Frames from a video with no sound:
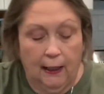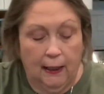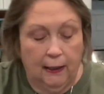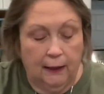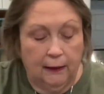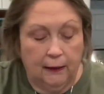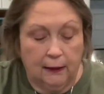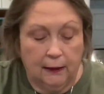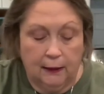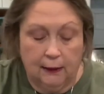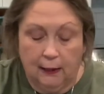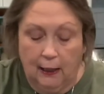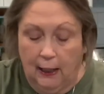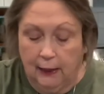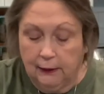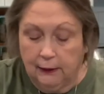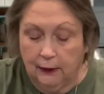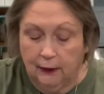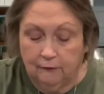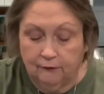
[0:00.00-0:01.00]
And
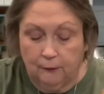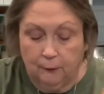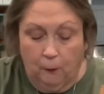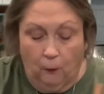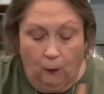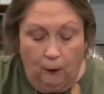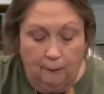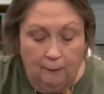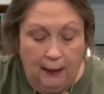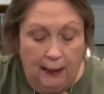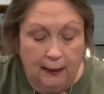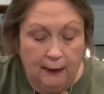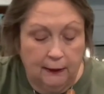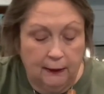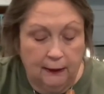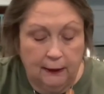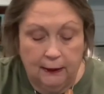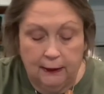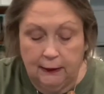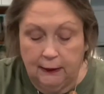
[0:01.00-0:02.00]
God love the poor
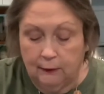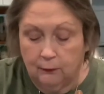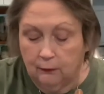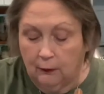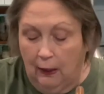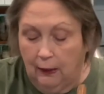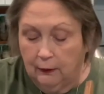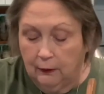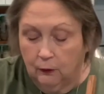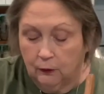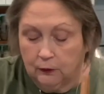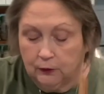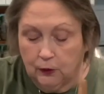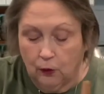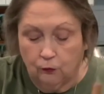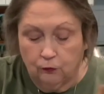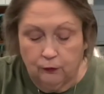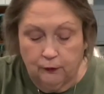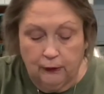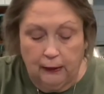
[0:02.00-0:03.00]
man. I looked
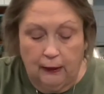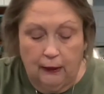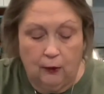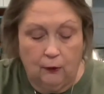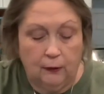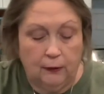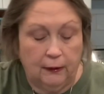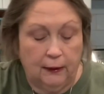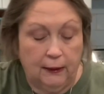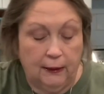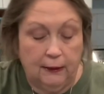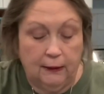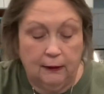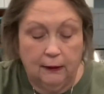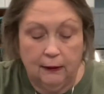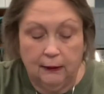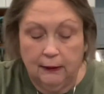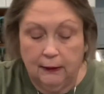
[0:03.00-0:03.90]
over there, and he